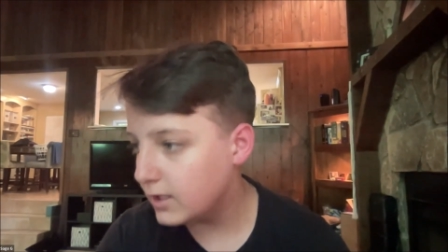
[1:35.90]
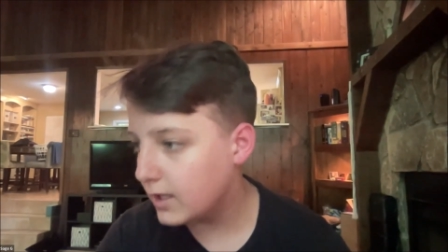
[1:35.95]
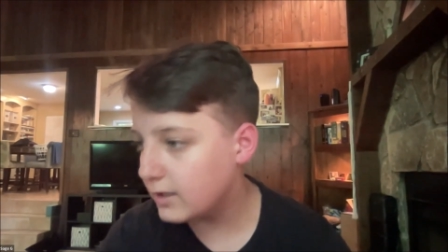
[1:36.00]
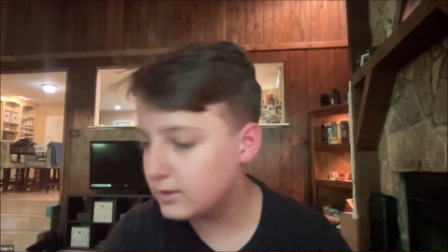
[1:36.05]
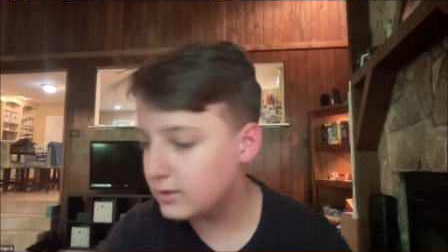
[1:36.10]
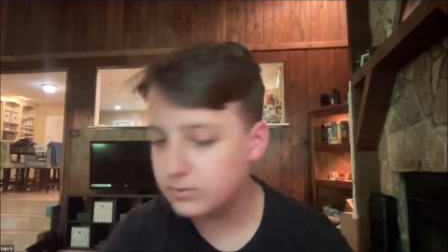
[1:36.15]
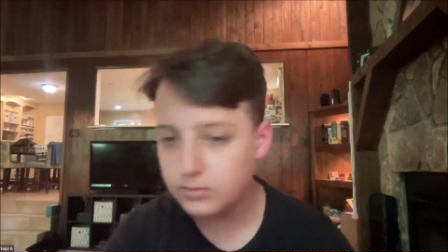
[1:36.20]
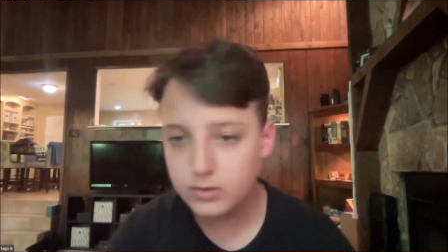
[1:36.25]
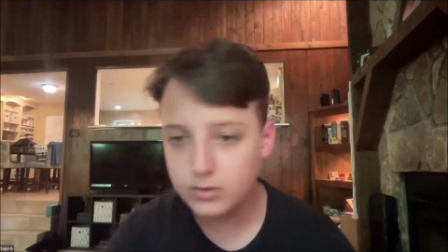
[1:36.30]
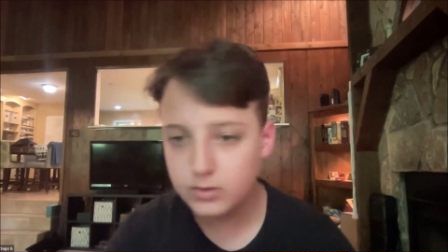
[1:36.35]

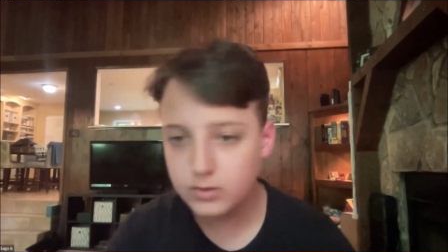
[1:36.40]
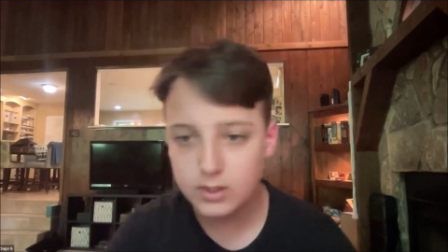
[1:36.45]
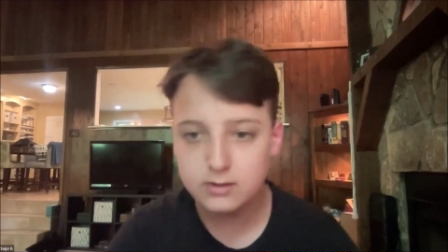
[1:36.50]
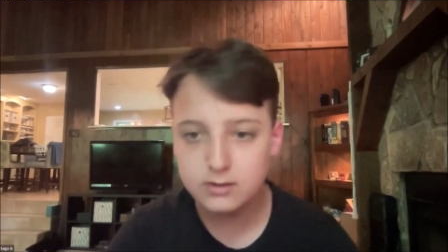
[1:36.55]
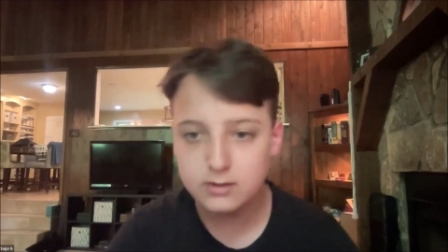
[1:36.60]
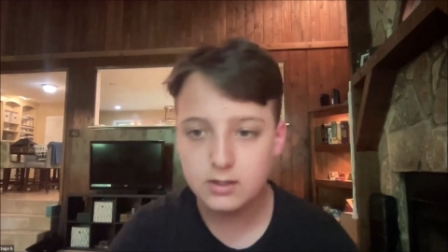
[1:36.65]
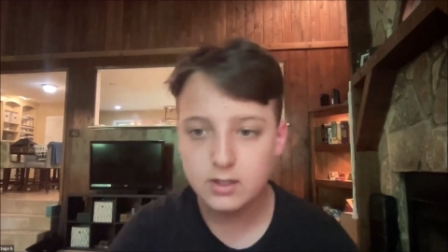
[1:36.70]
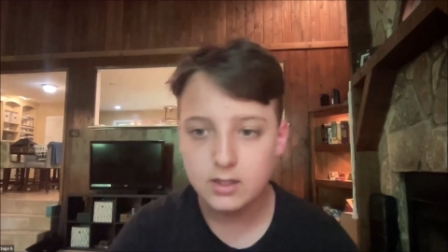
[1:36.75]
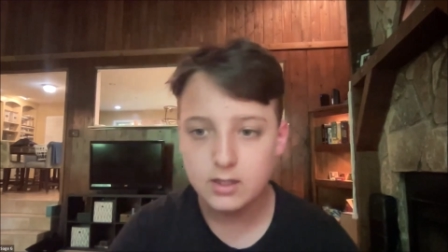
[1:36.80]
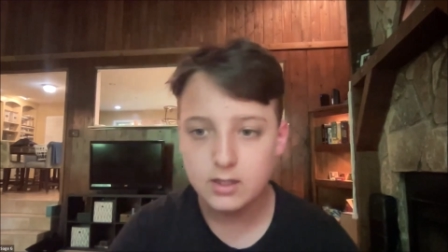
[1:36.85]
Again,
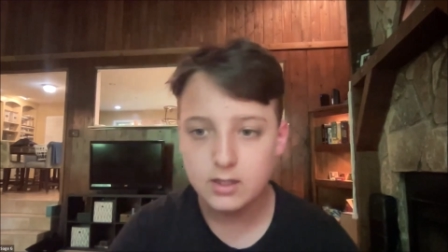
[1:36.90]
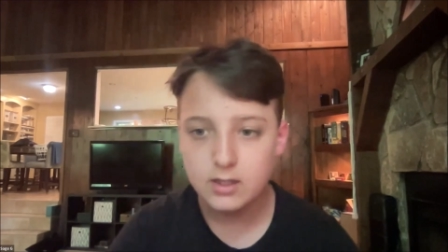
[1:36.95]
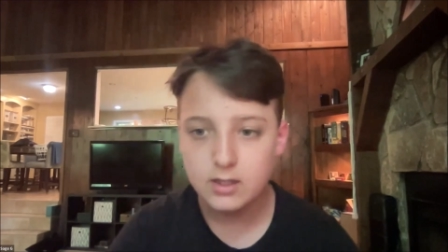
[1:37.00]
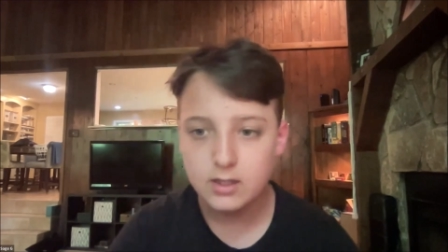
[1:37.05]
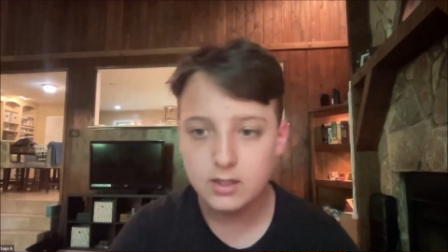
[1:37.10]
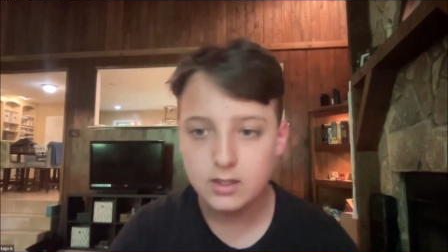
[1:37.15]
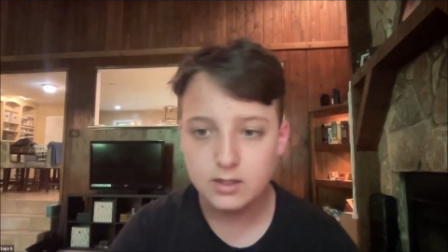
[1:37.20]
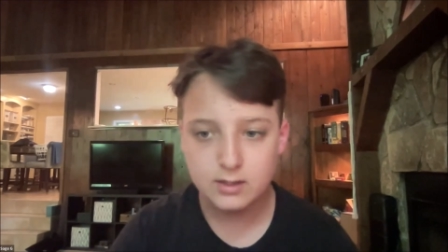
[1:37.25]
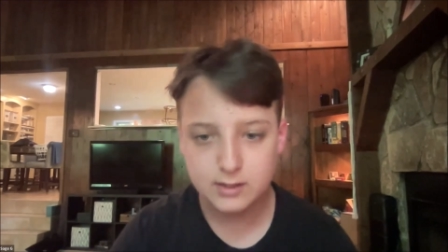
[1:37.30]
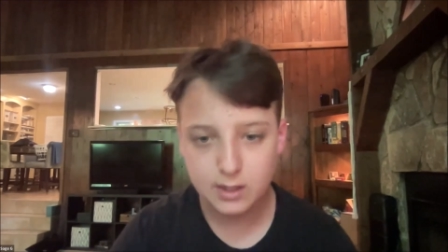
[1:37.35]

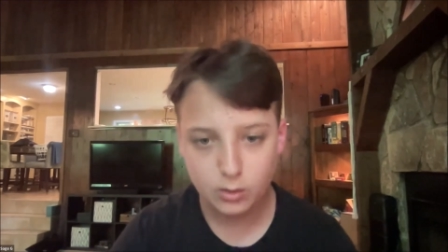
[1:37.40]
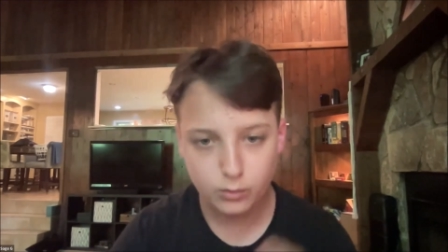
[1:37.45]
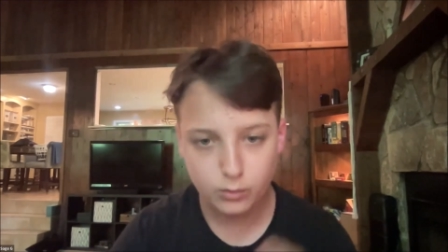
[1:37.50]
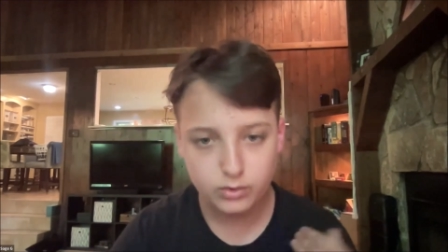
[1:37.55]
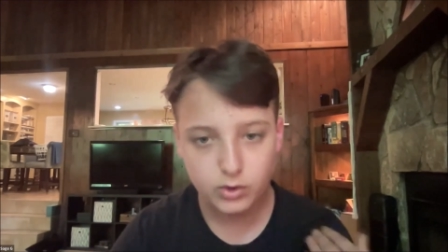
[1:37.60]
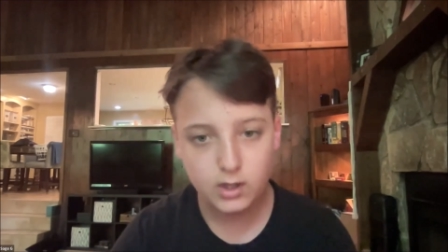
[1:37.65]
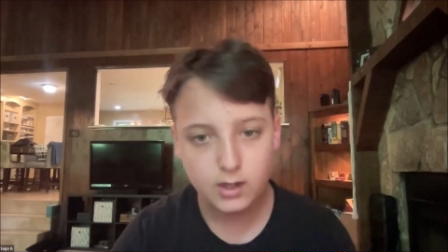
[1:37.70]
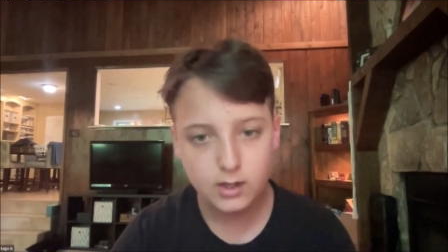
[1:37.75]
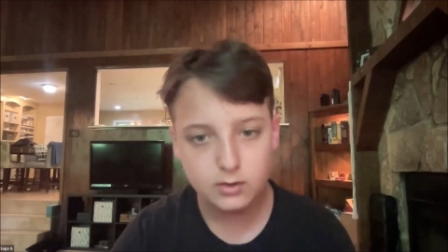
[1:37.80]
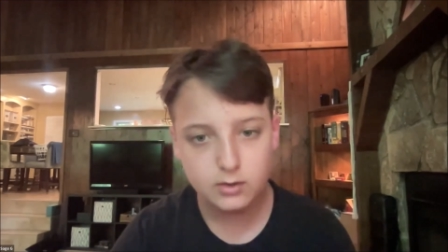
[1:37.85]

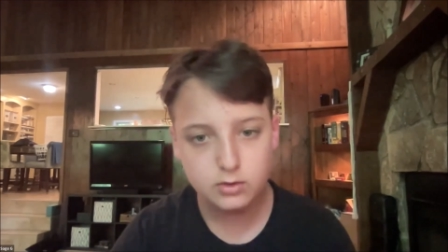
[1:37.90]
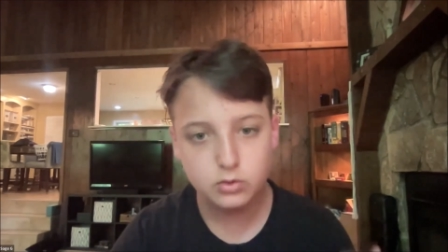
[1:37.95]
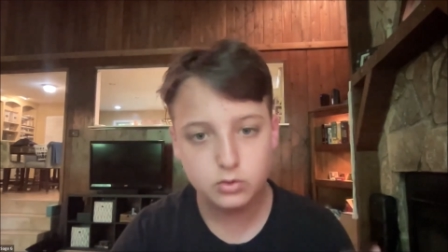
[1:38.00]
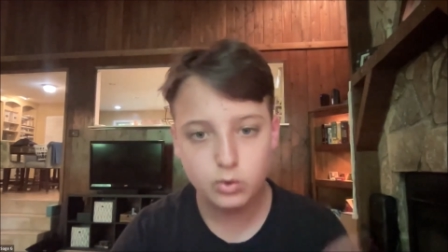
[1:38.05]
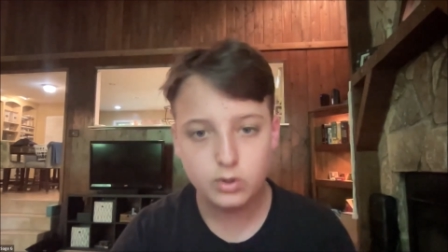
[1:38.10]
it's that real